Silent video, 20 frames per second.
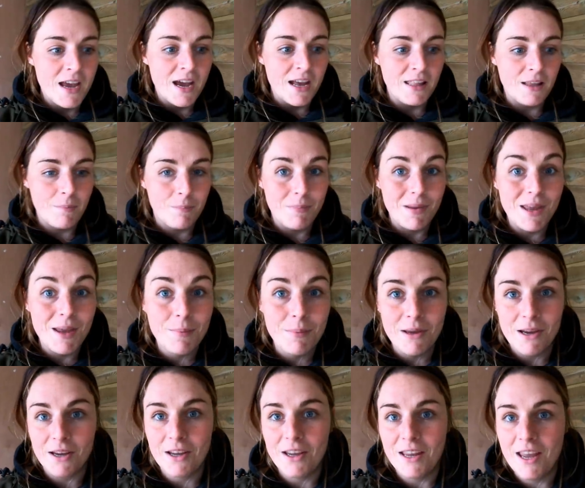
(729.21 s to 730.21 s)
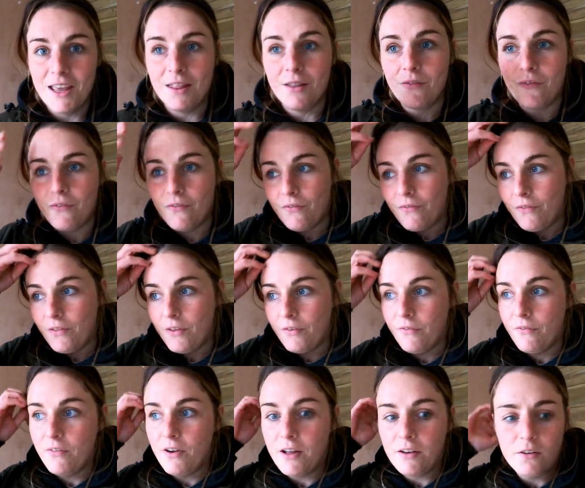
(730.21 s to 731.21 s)
And then maybe I can get the
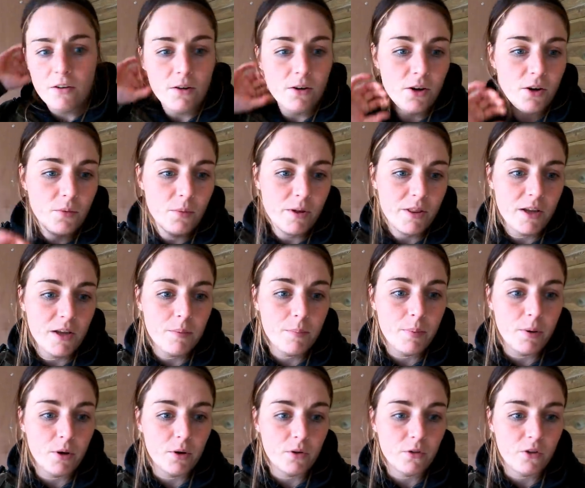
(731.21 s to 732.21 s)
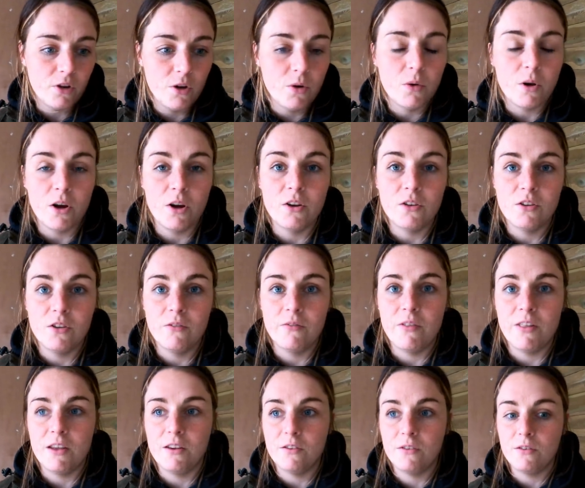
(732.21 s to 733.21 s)
I don't know whether you put two coats of
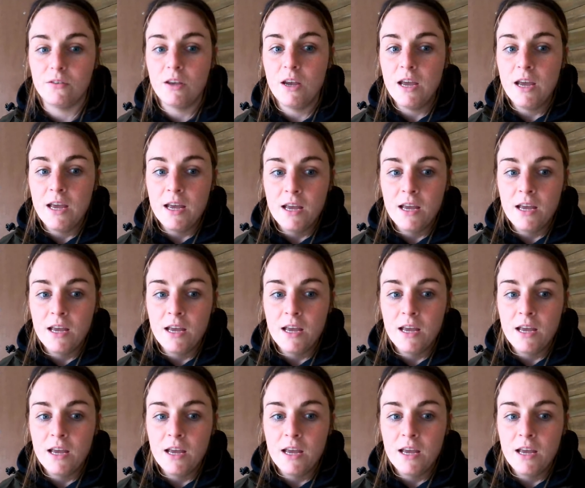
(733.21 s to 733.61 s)
this